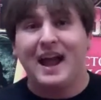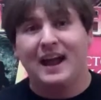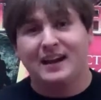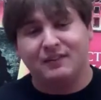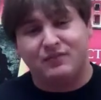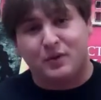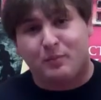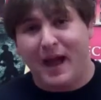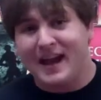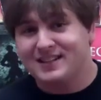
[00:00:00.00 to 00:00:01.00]
and if their
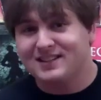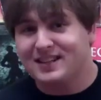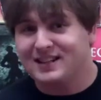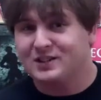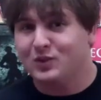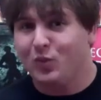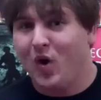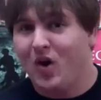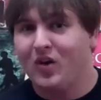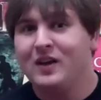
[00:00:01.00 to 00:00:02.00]
back is against the
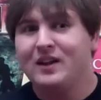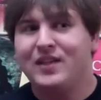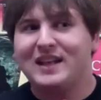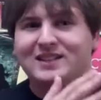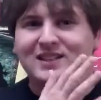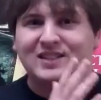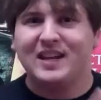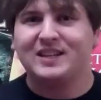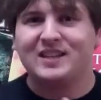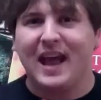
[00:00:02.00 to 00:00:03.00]
wall, that's
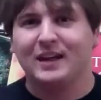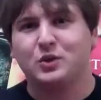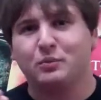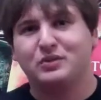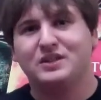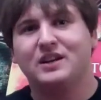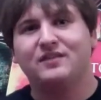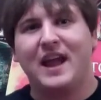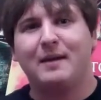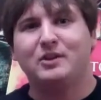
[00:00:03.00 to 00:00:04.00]
6 extra percent
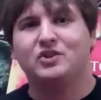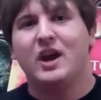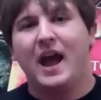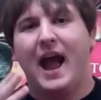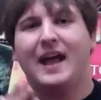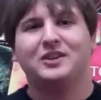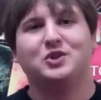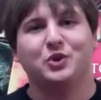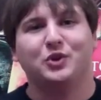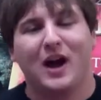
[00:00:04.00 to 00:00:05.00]
of damage added
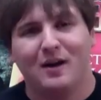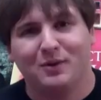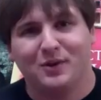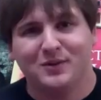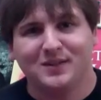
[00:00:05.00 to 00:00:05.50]
to your combo.